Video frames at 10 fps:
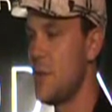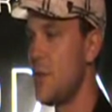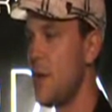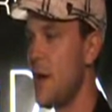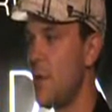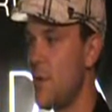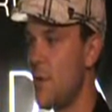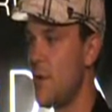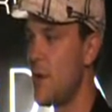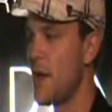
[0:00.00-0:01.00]
Essentially what we help
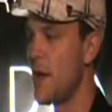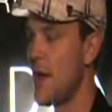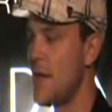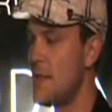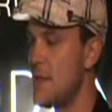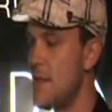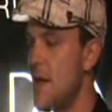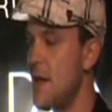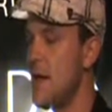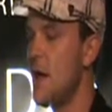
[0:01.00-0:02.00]
people to recognize is
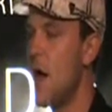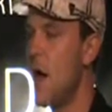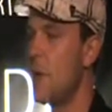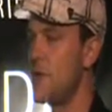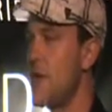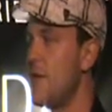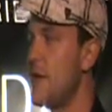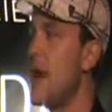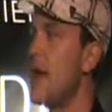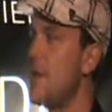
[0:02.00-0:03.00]
that almost
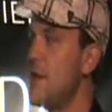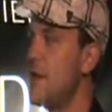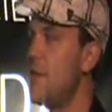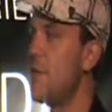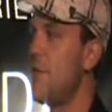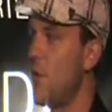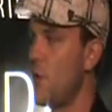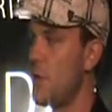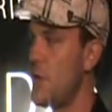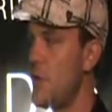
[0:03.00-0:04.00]
every habit that you've
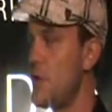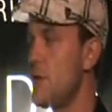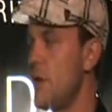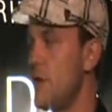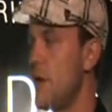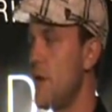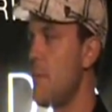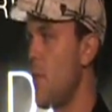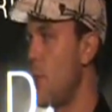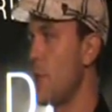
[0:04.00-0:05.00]
formed you can do
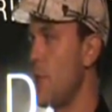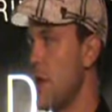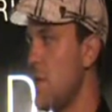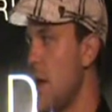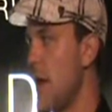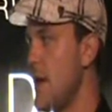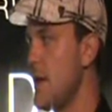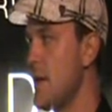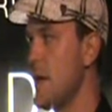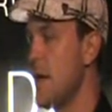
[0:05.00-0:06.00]
in a more green
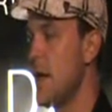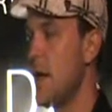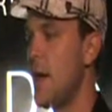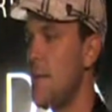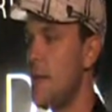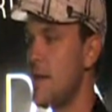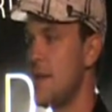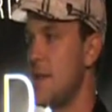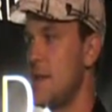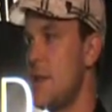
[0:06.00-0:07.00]
way. That
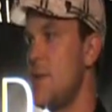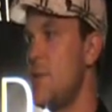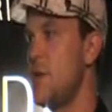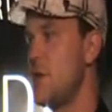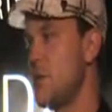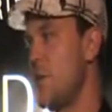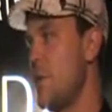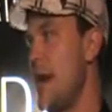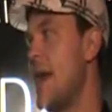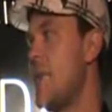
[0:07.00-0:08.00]
doesn't necessarily mean you should
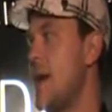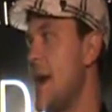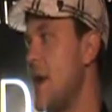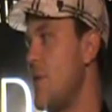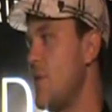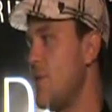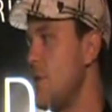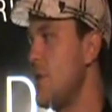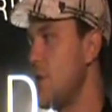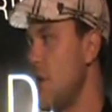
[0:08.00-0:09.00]
feel bad about how
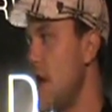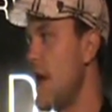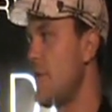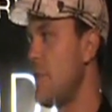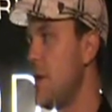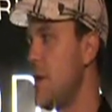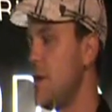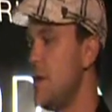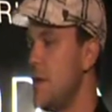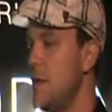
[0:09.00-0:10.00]
you live your life,
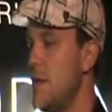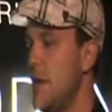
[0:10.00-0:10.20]
but